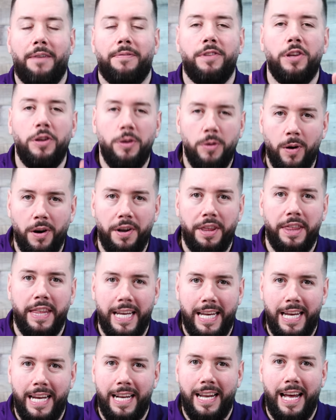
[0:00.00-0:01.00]
if you are
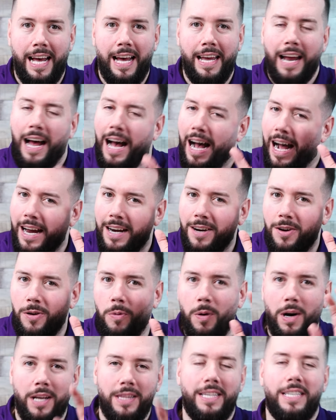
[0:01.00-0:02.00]
thinking that, I
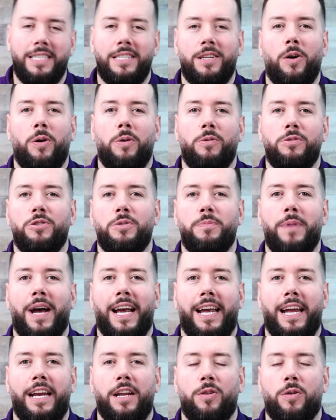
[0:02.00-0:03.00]
don't want this to hold you
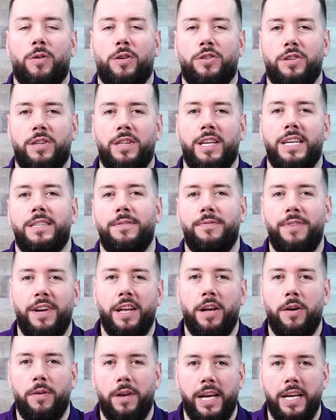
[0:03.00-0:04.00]
back any longer. So this
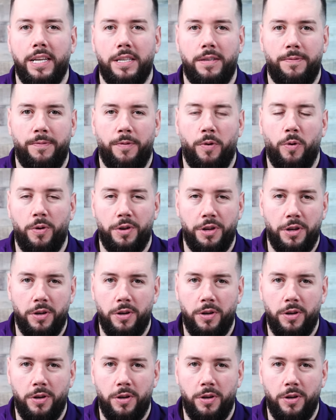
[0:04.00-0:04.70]
video is for